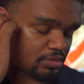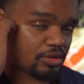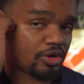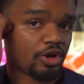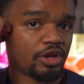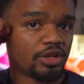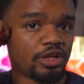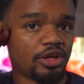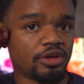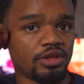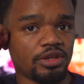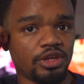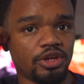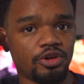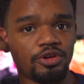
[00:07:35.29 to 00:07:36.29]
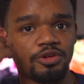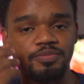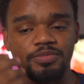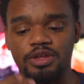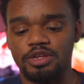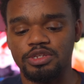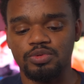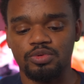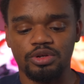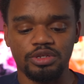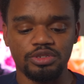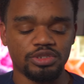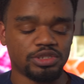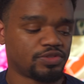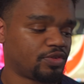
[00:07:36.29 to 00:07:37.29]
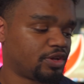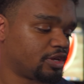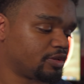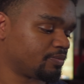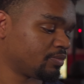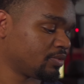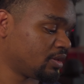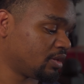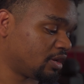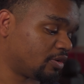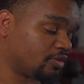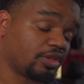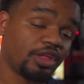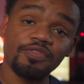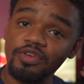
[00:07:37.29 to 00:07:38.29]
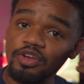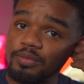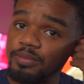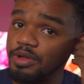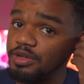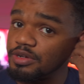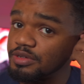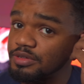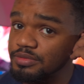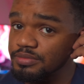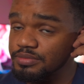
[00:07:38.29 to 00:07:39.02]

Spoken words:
all right, now I can hear it and it's working just fine. And the left earbud,